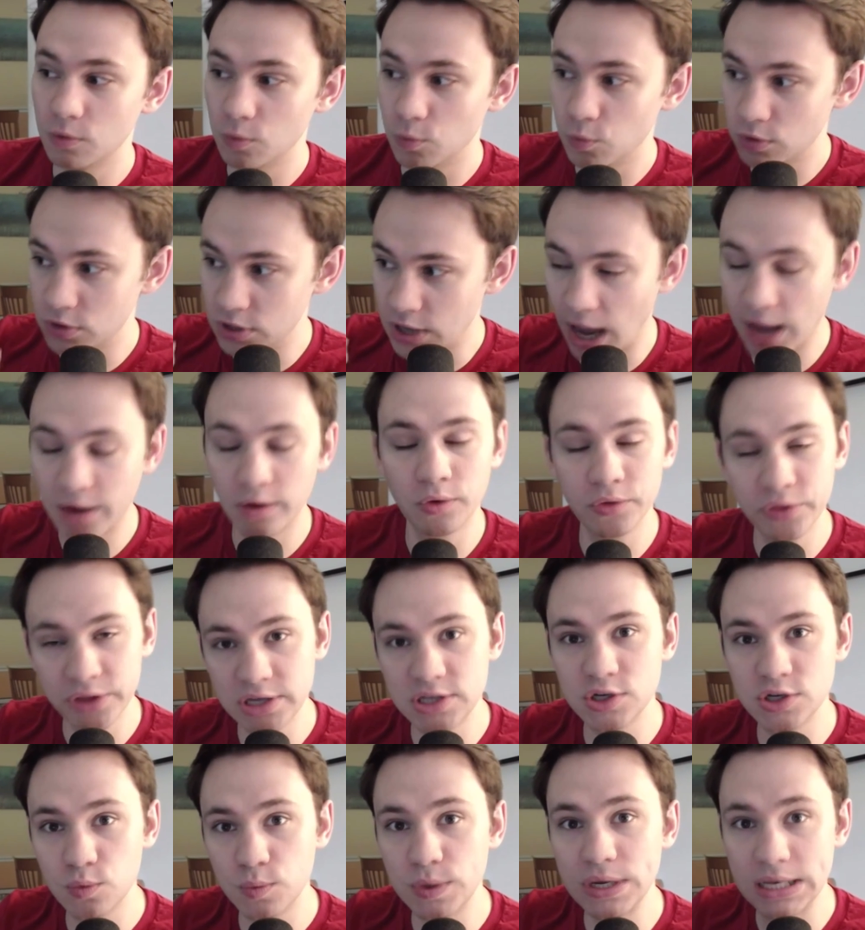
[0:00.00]
not only
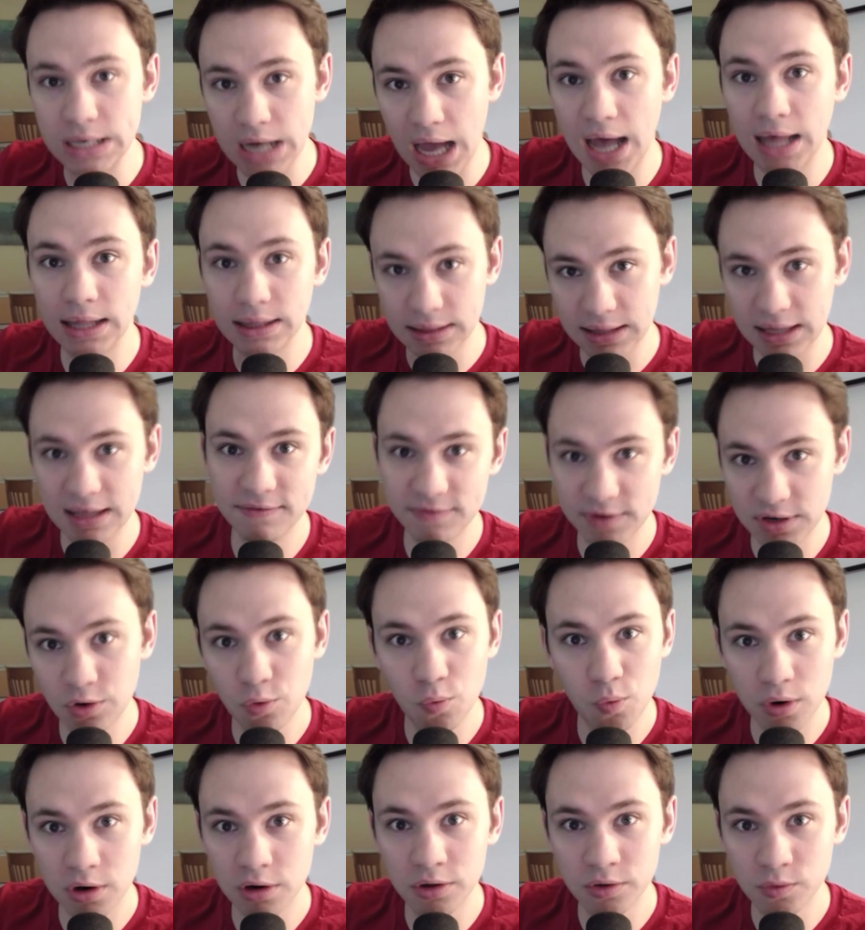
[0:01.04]
do we not live in a
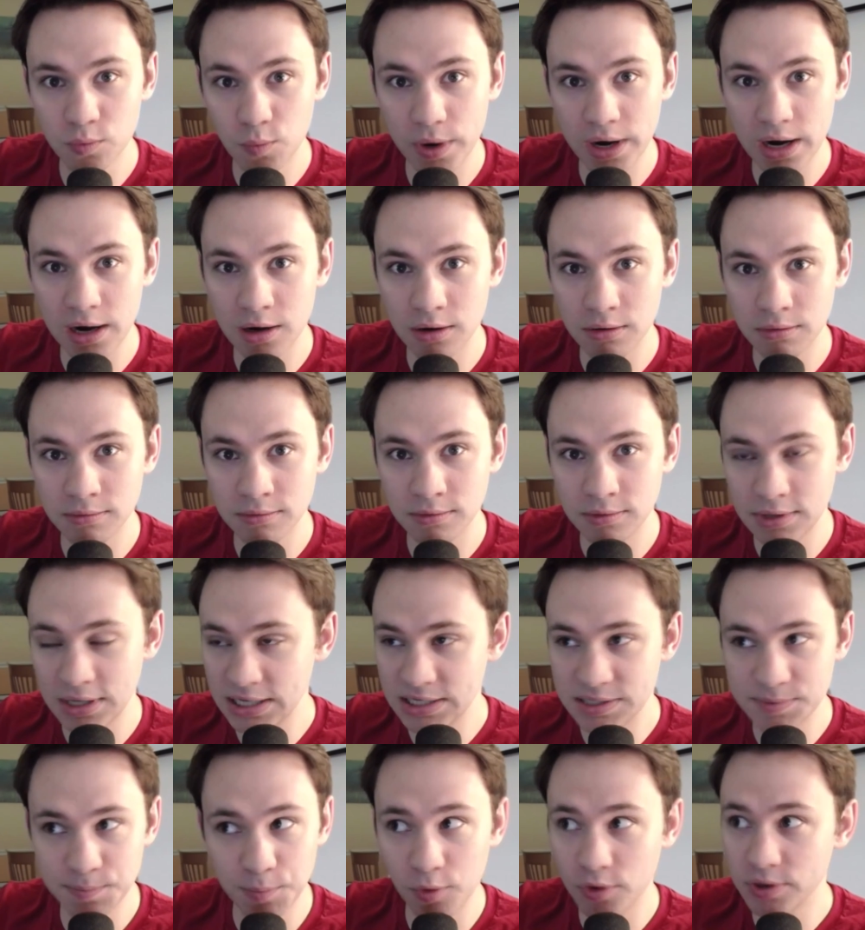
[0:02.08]
world where
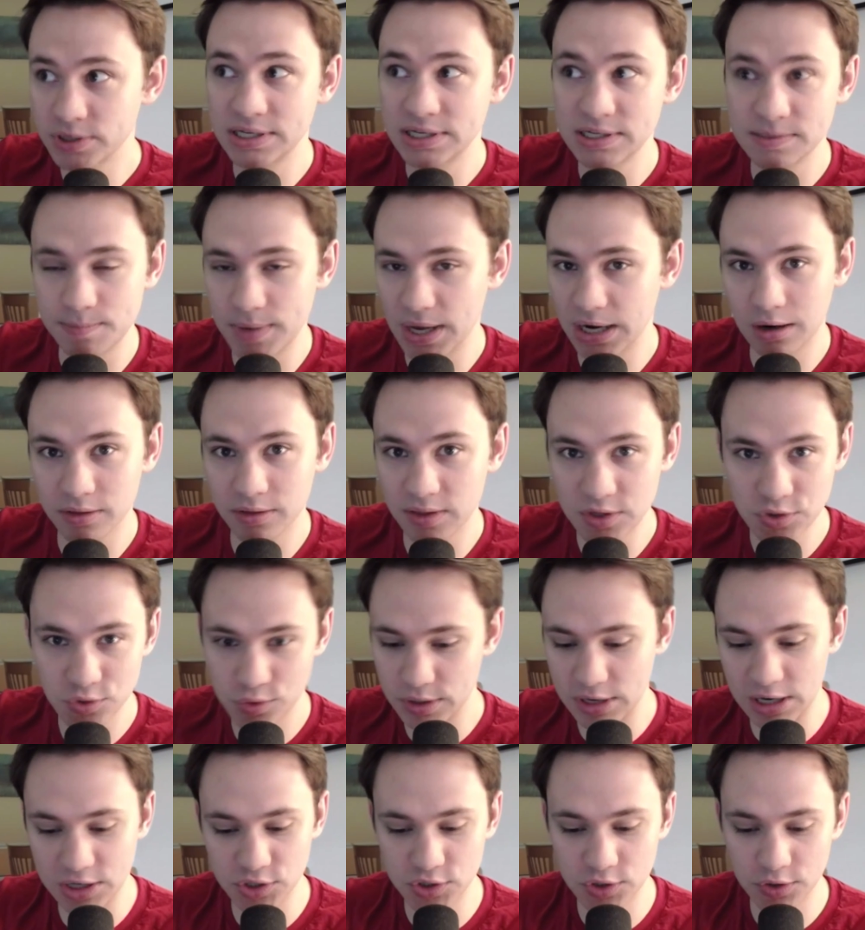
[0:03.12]
esports is bigger than
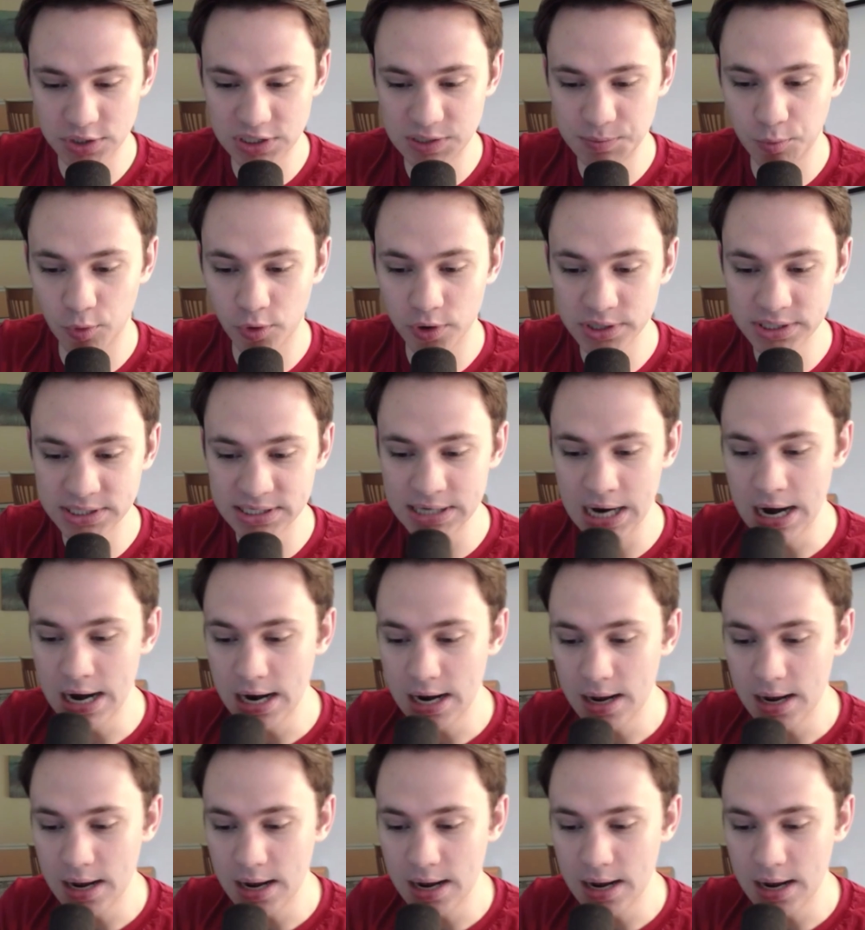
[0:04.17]
traditional sports,